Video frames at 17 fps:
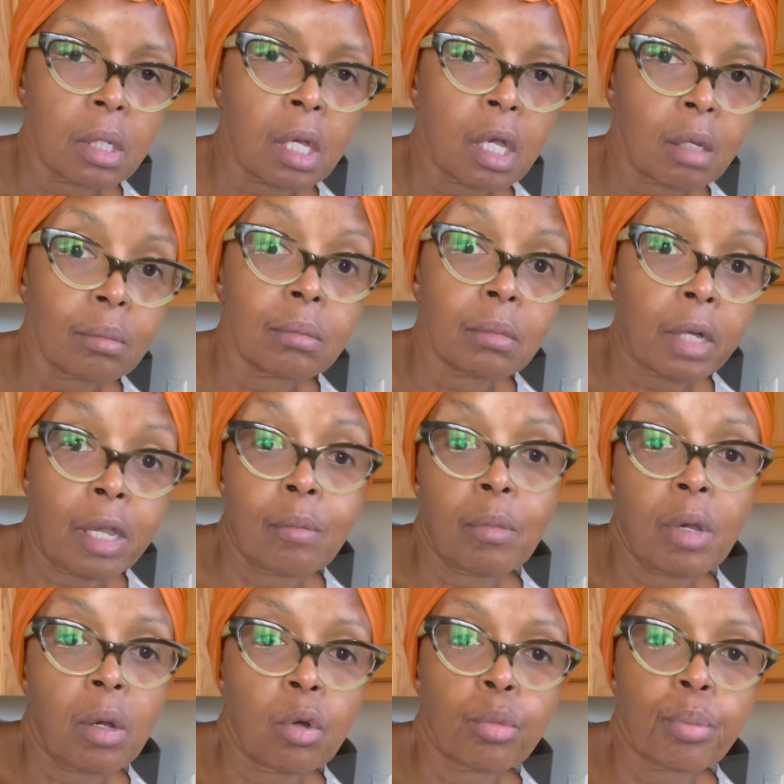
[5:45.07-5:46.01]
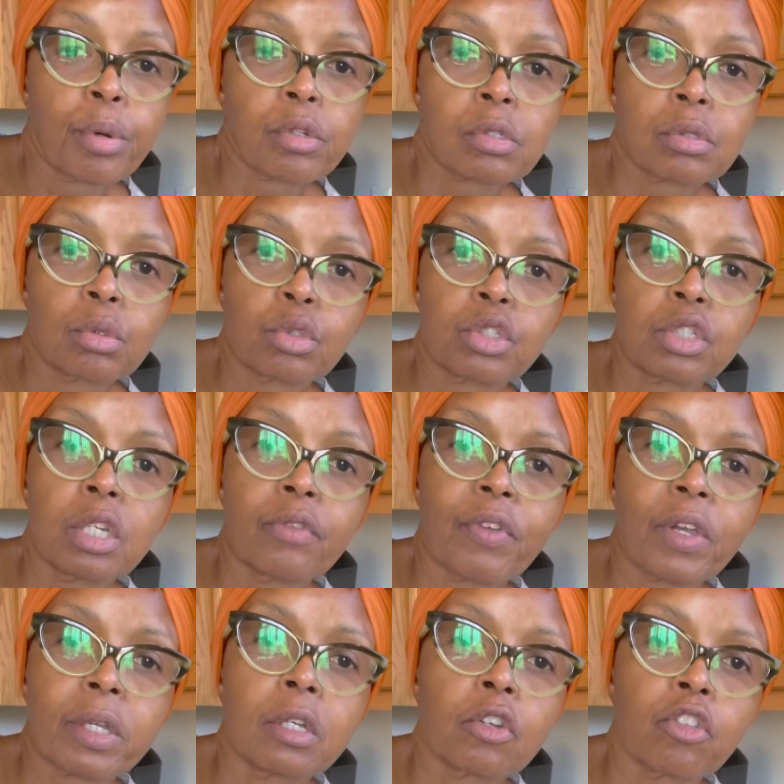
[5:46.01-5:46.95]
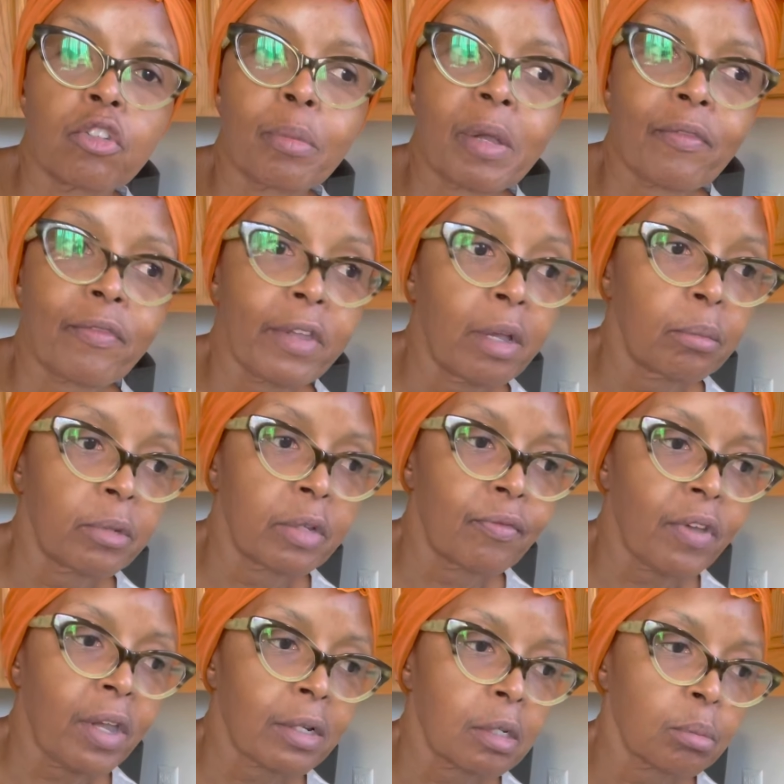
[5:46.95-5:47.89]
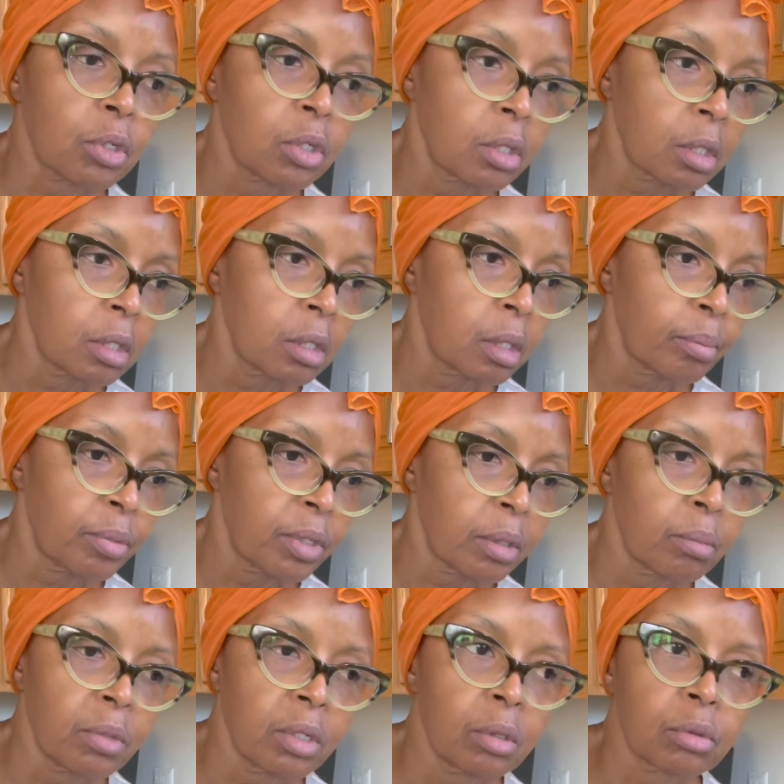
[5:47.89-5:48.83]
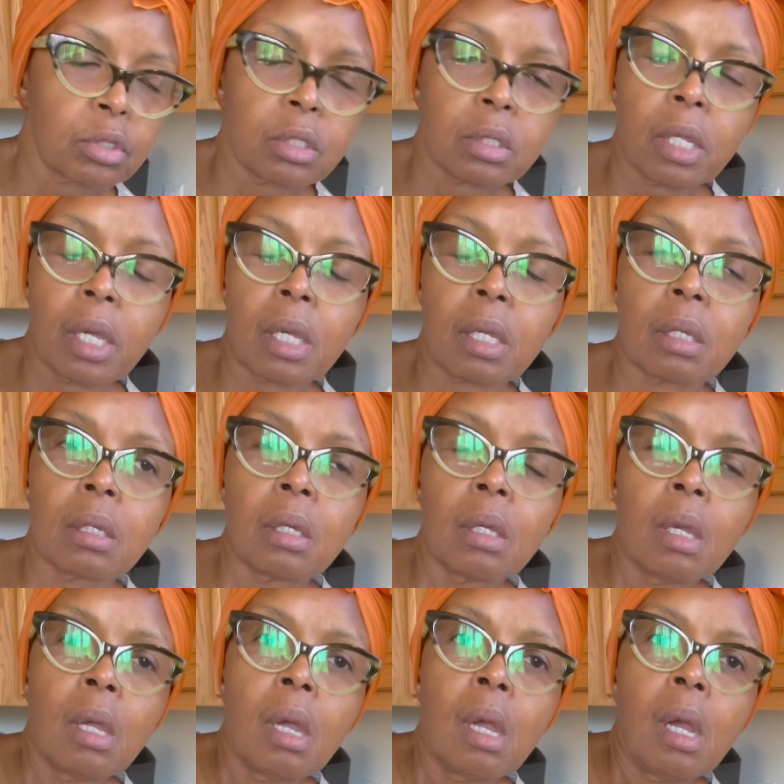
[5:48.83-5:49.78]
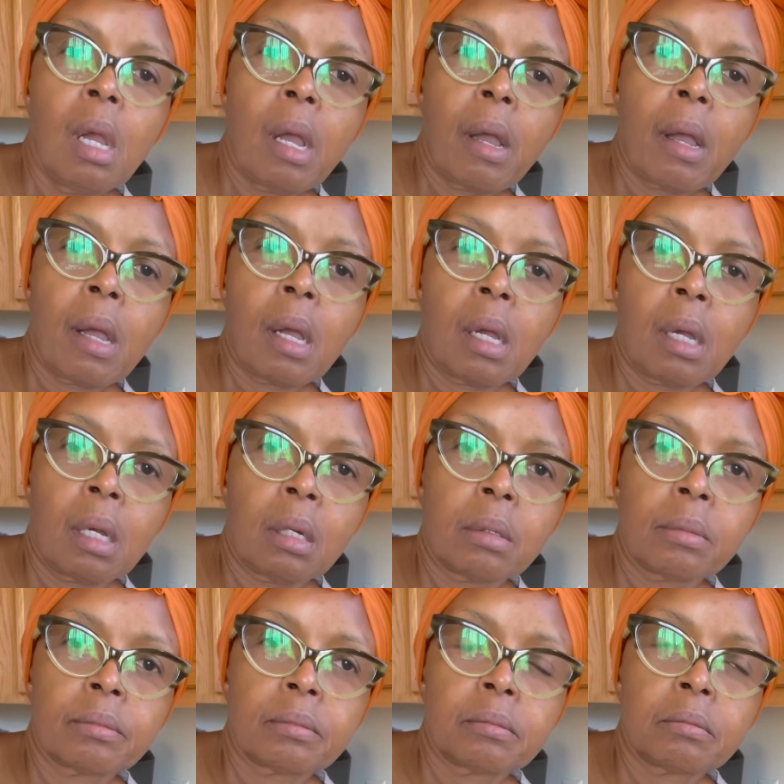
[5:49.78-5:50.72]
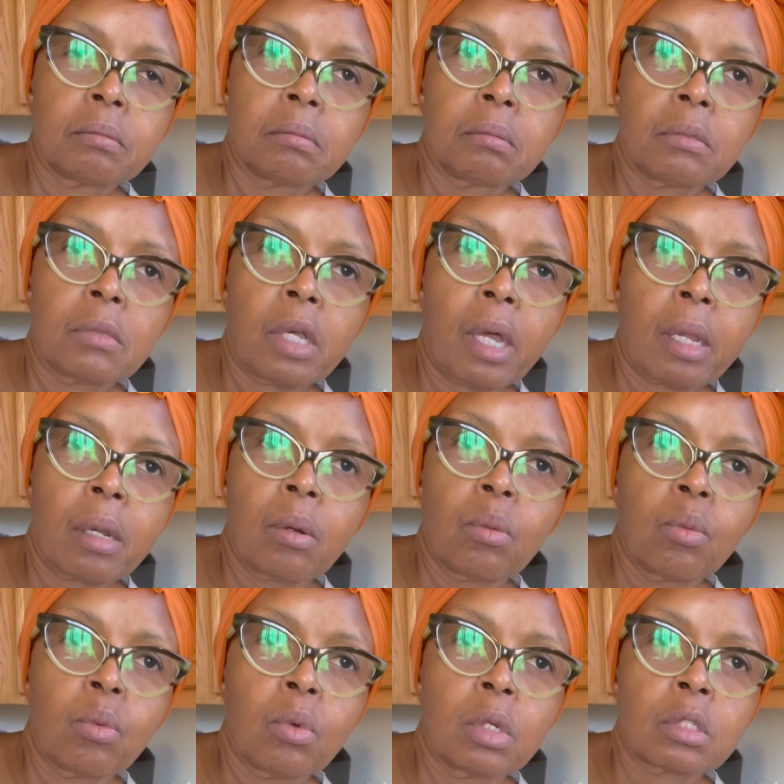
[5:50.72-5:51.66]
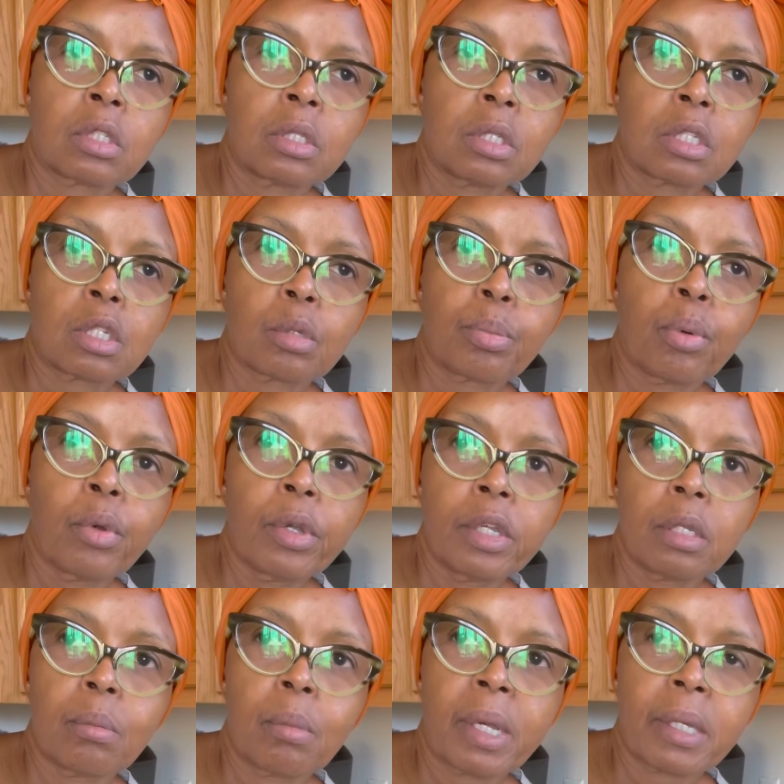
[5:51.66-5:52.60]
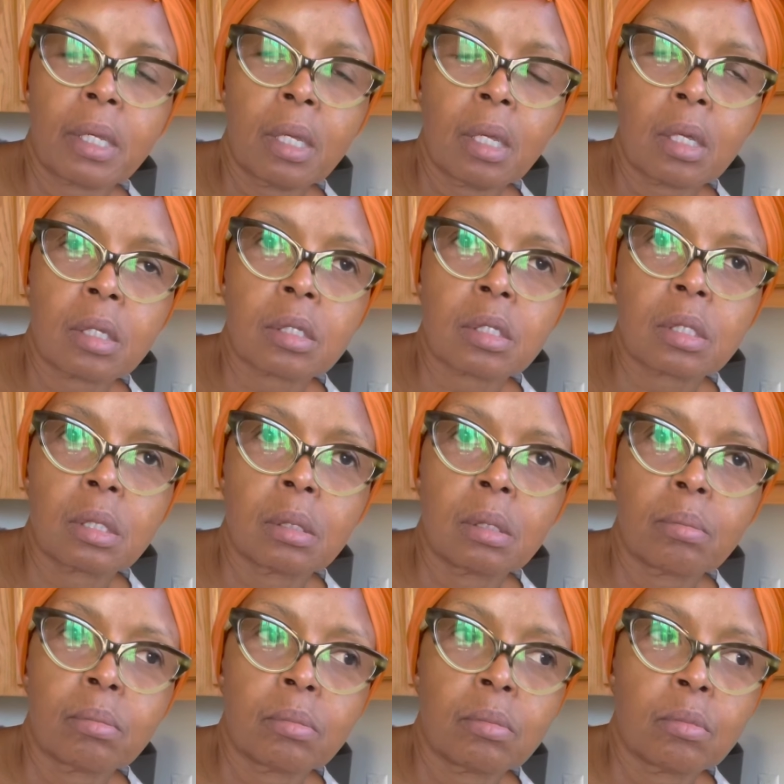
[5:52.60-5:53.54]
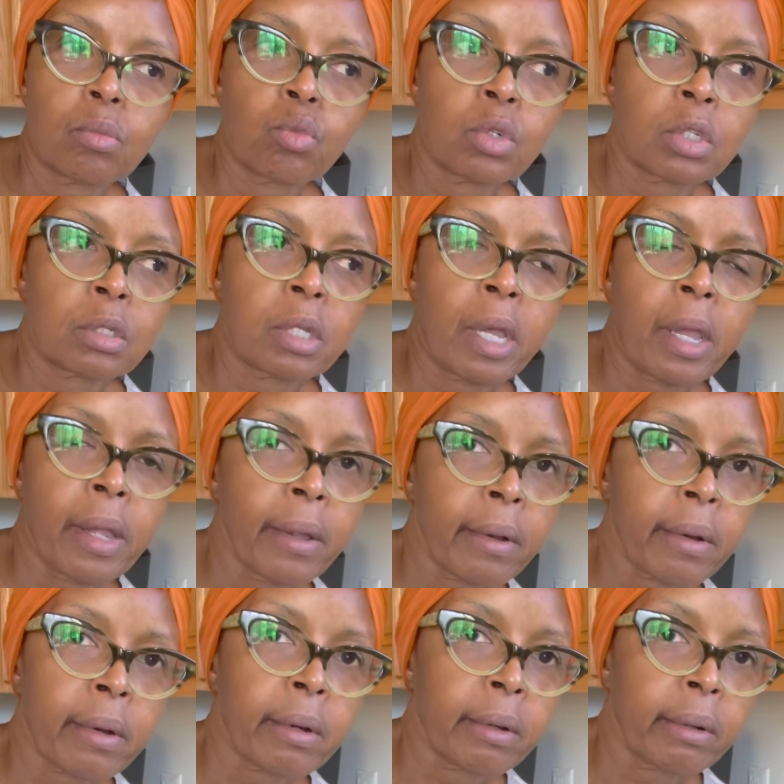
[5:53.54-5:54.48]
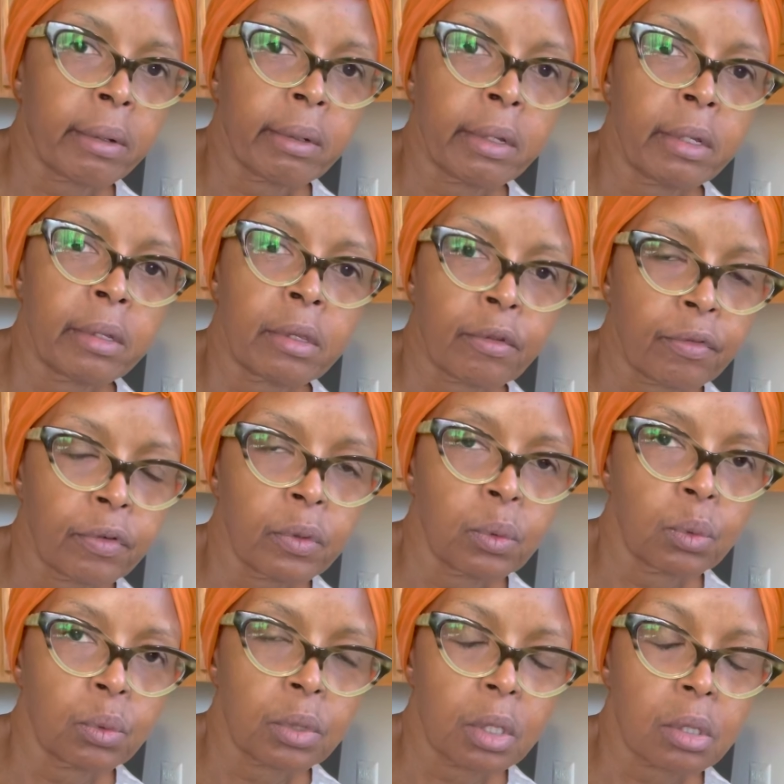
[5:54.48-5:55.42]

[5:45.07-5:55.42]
I'm my own personal chef. I cook for my family. In fact, I'm cooking a big meal today. I don't want to disappoint my guests with hair in the food.